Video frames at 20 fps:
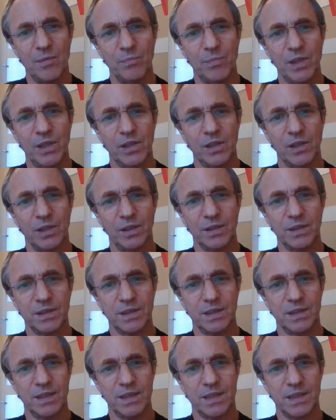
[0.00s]

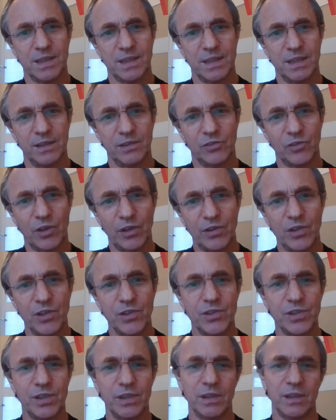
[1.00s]
Because these
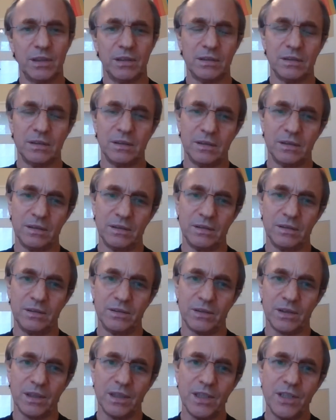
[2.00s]
traditional
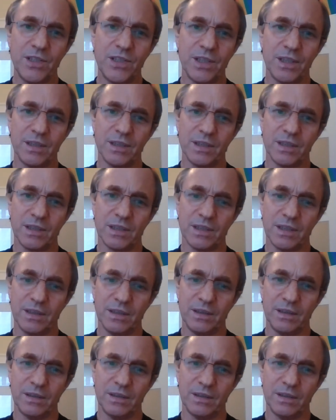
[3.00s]
religions,